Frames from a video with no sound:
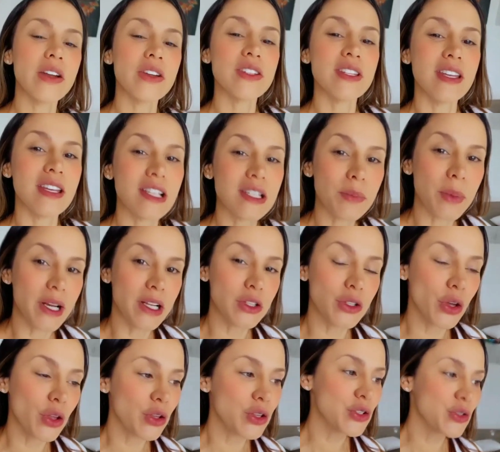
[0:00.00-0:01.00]
Buenos días para
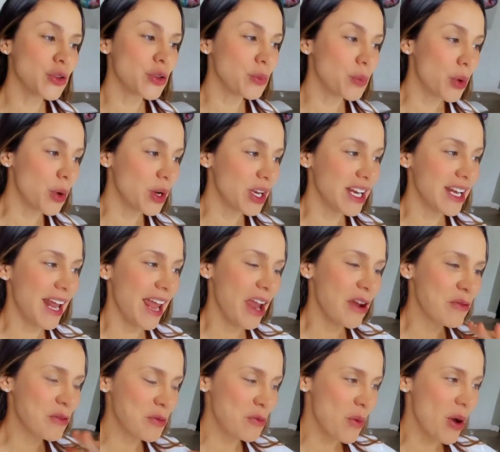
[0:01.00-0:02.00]
todos. Good morning,
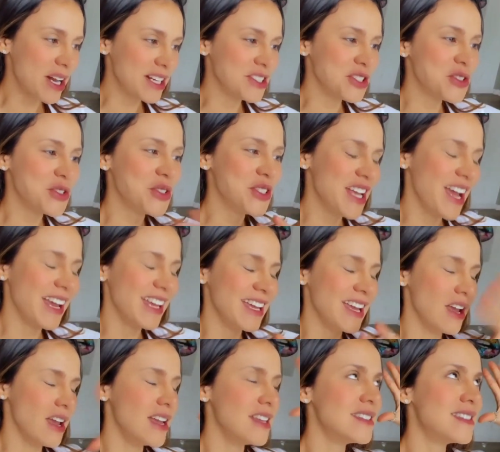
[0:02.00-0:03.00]
everyone. Today
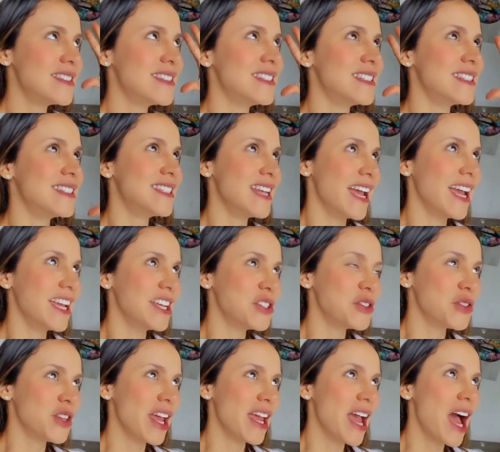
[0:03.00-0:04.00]
is the day.
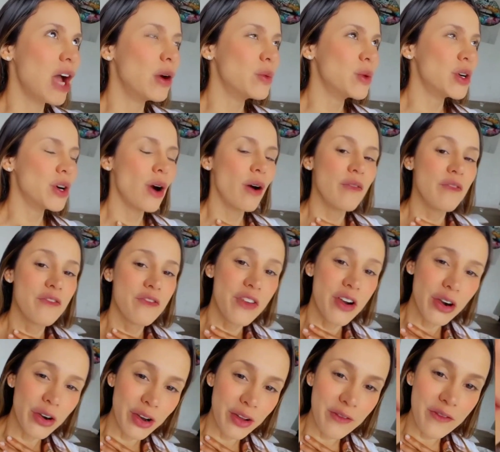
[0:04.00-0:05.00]
Today I woke up
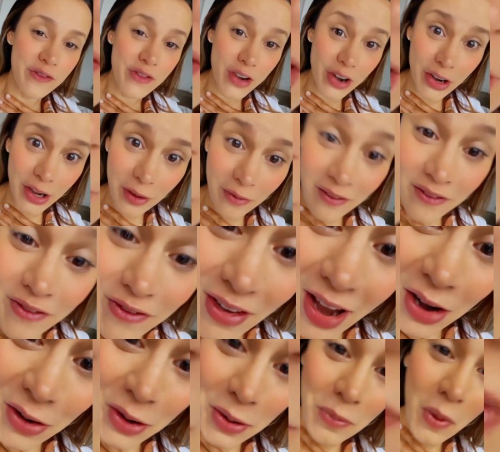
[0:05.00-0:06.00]
very, very,
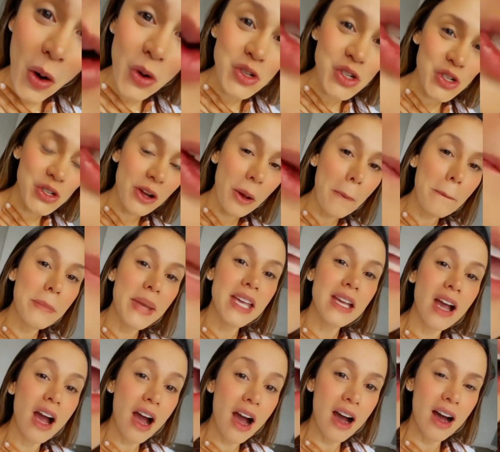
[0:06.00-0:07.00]
very emotional
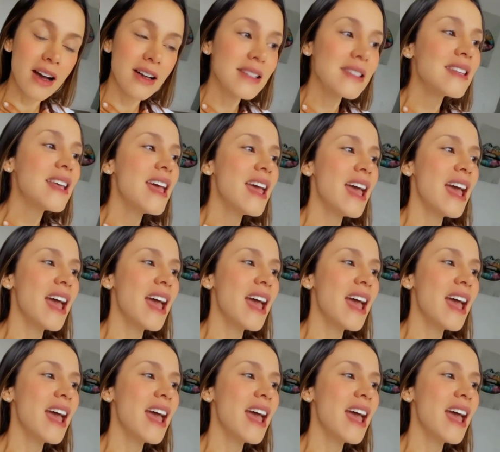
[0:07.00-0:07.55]
because